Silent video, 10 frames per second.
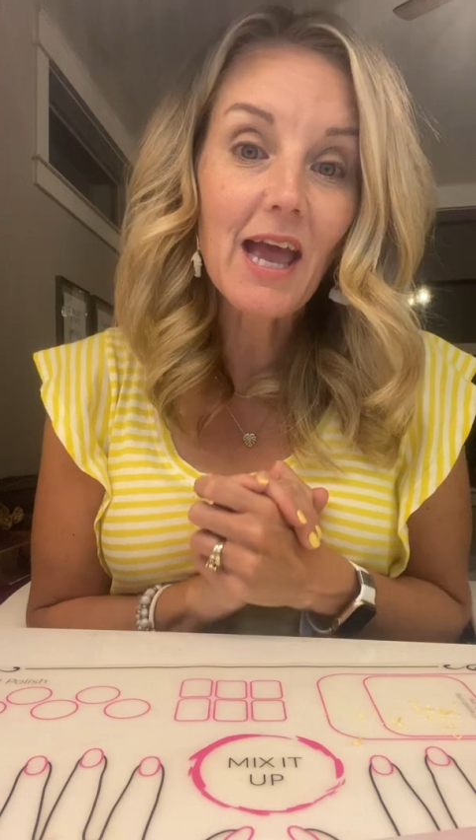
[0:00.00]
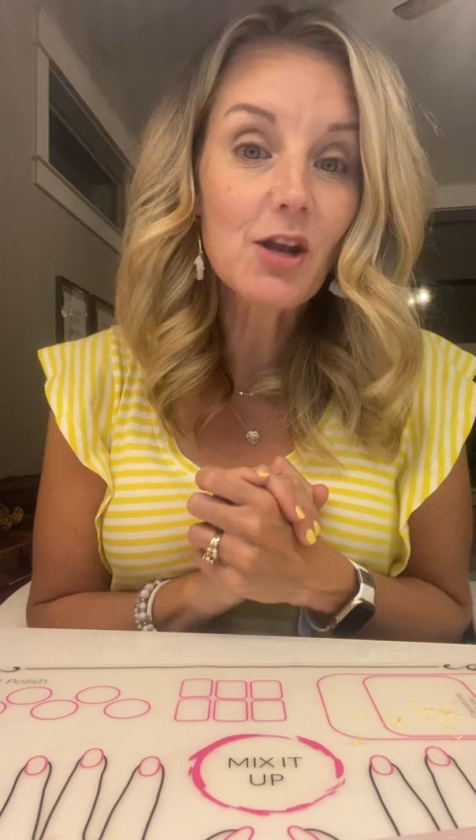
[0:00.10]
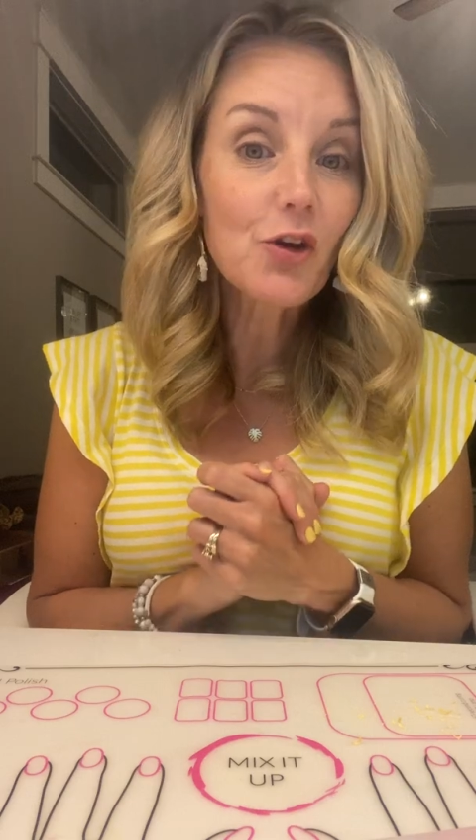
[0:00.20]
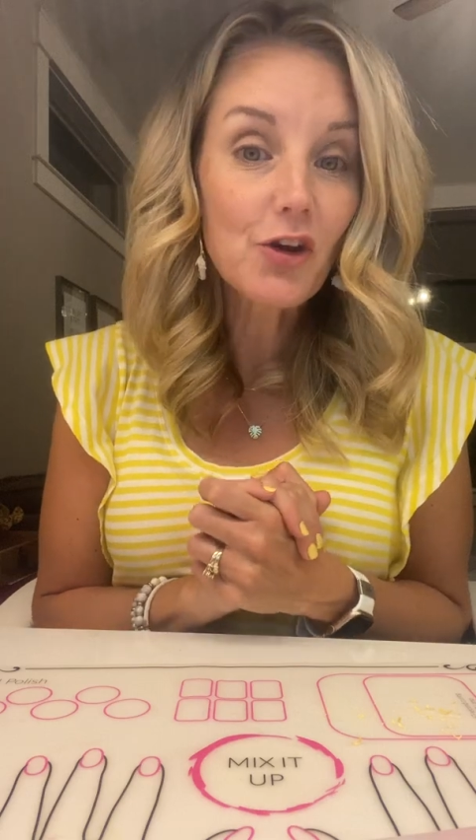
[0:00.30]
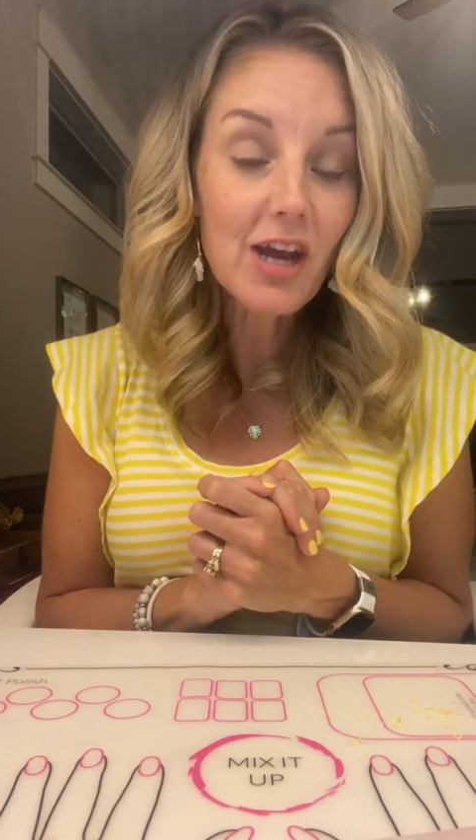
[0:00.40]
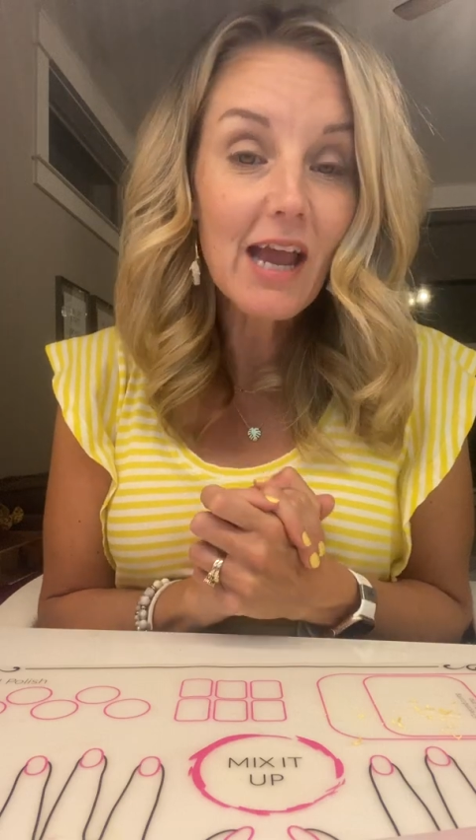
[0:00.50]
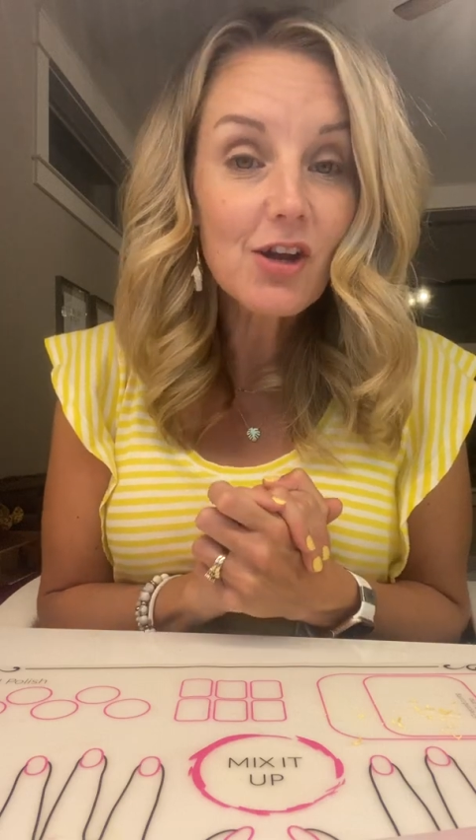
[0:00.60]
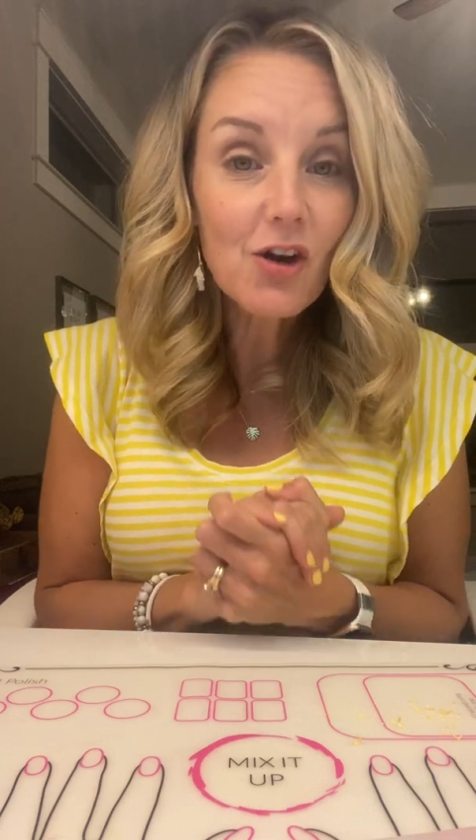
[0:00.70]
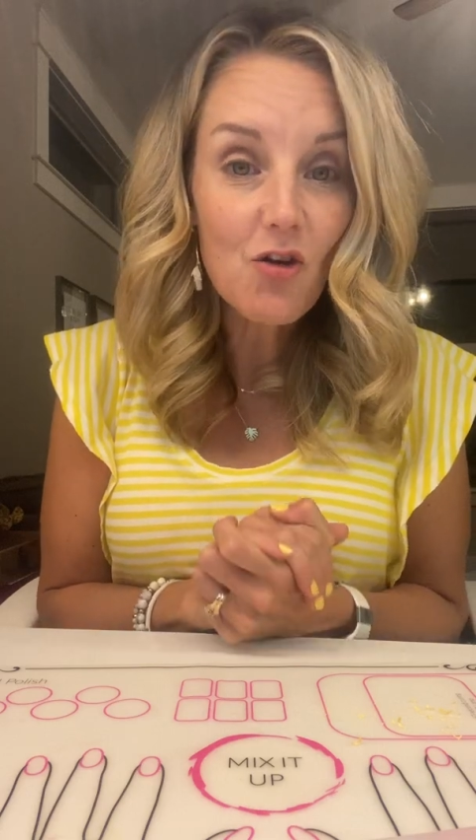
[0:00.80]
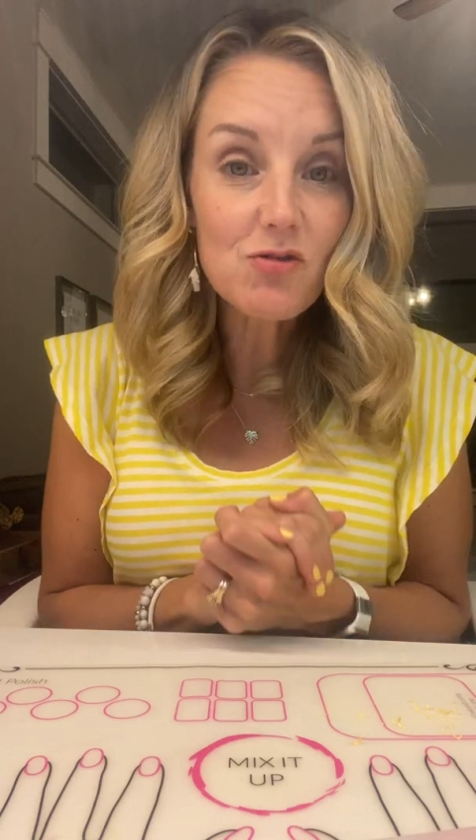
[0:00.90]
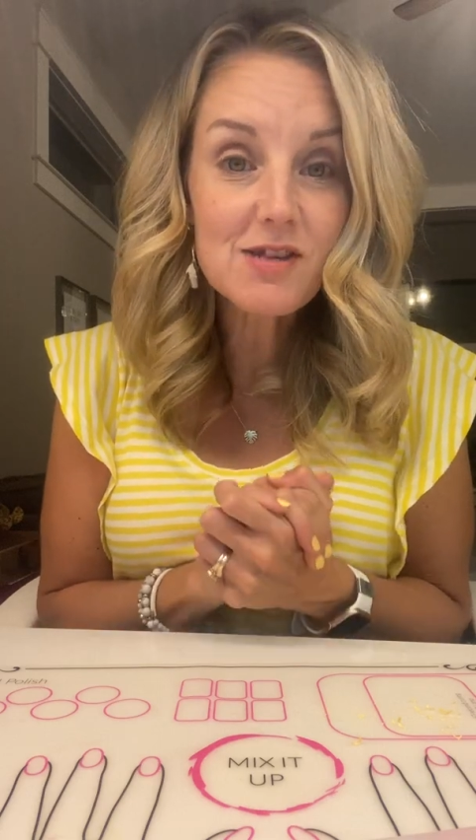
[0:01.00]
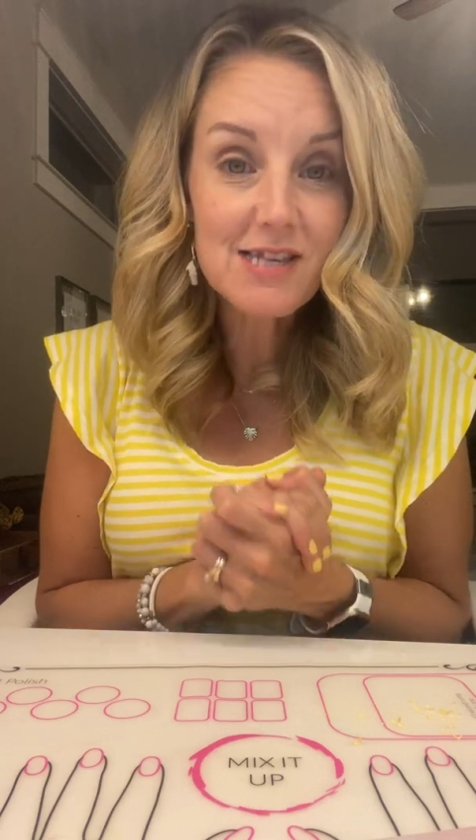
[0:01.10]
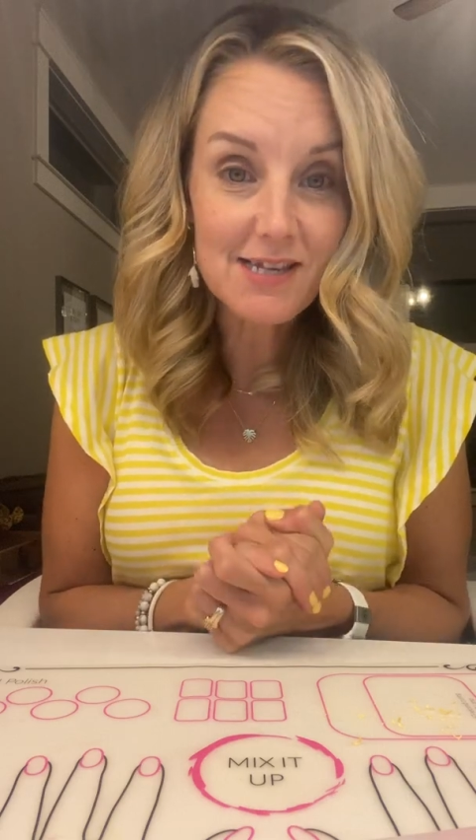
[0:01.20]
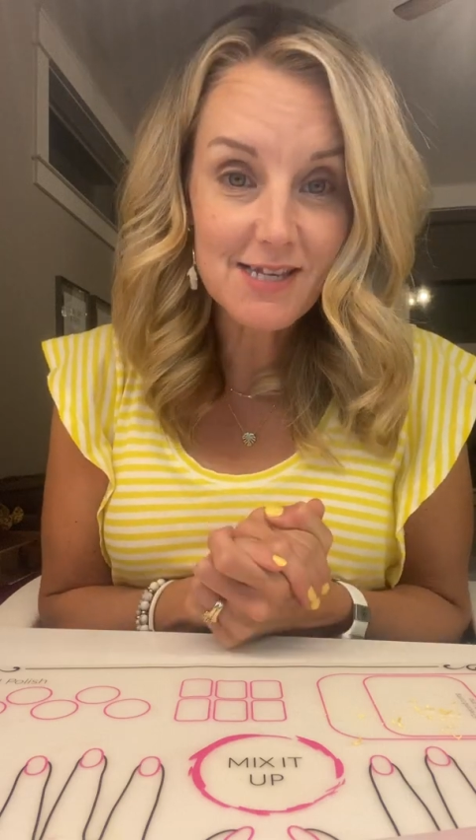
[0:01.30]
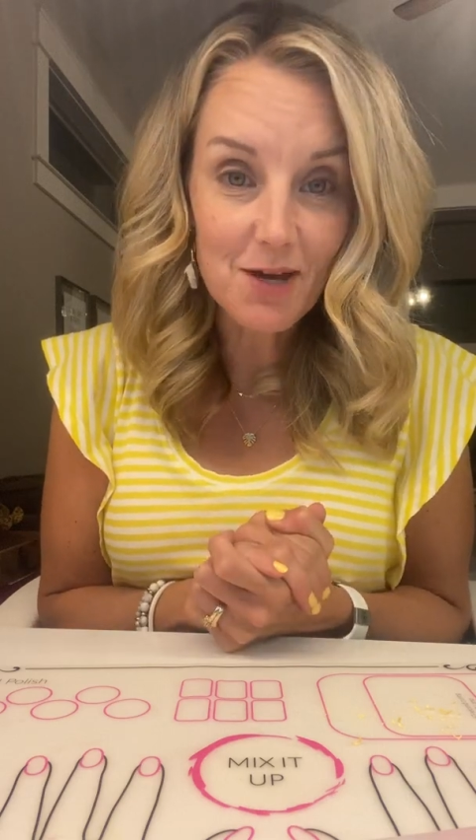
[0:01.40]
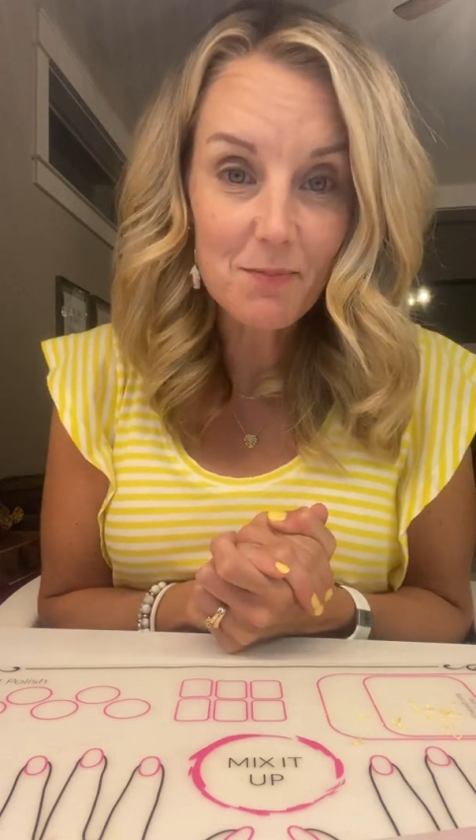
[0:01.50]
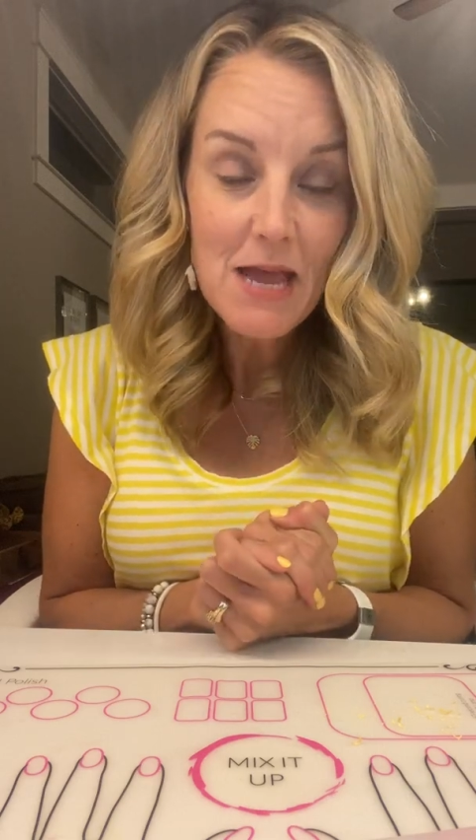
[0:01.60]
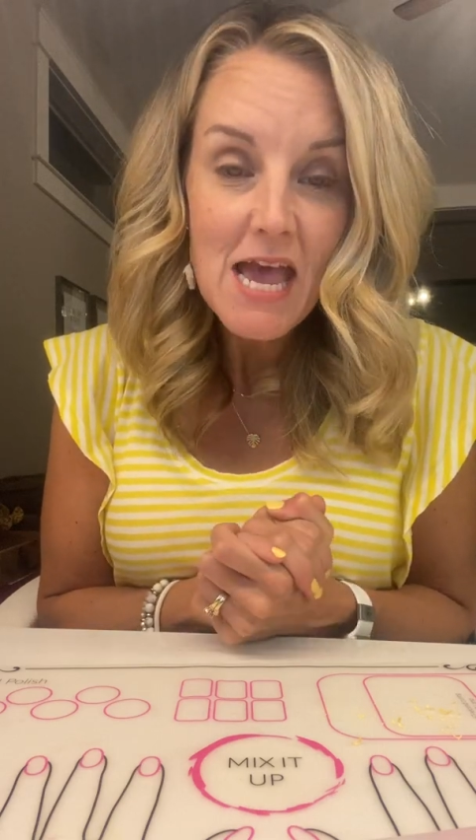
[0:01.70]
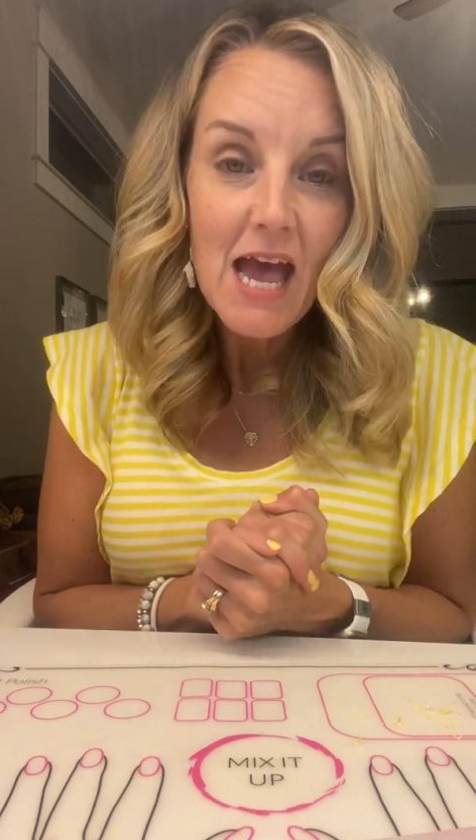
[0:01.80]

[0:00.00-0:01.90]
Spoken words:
and create your own system.